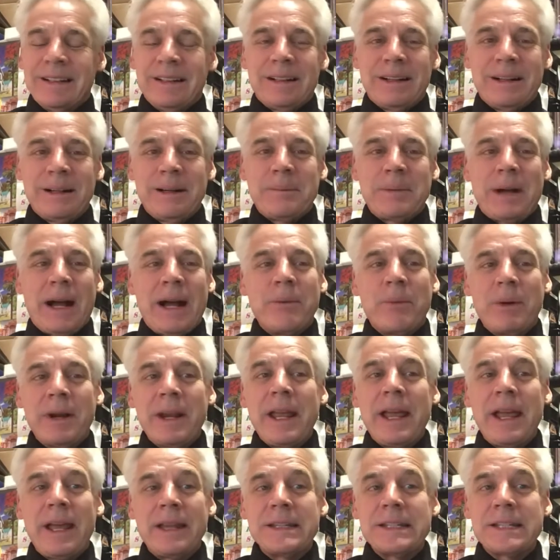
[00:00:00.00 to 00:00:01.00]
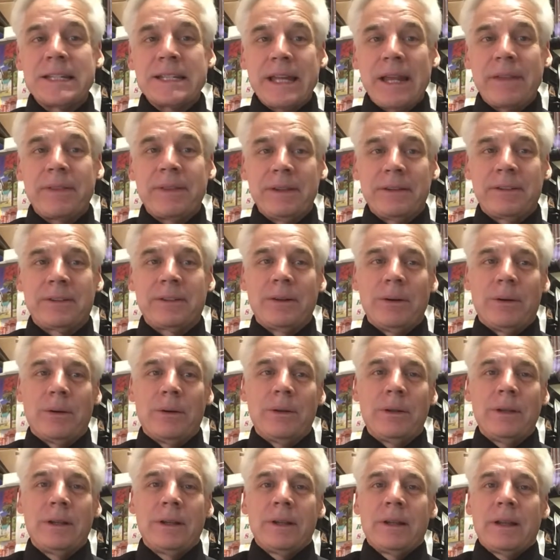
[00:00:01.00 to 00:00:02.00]
I went ahead and set this
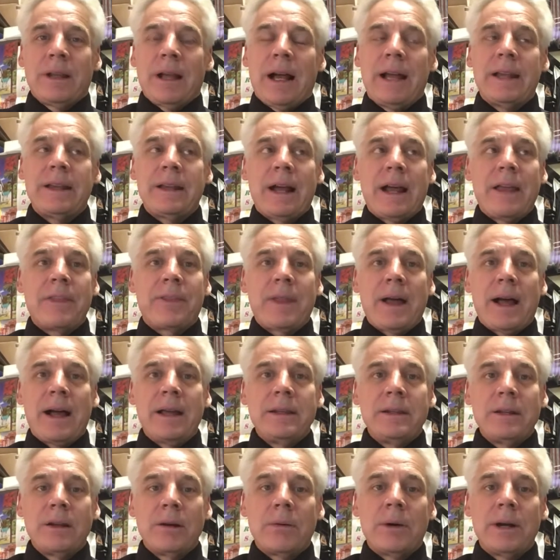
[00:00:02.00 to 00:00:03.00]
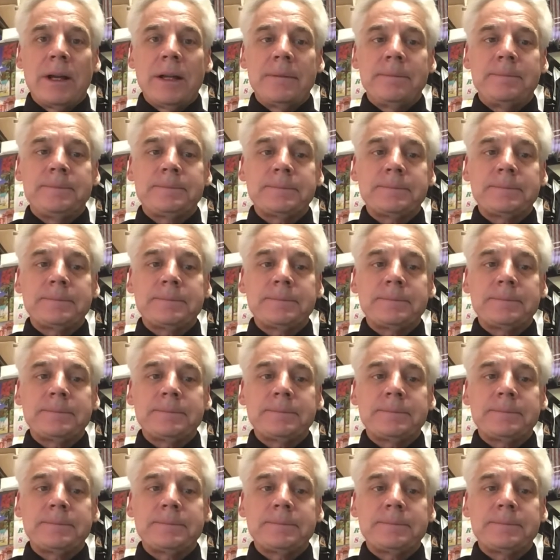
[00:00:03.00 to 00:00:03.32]
goal. I thought, you know what?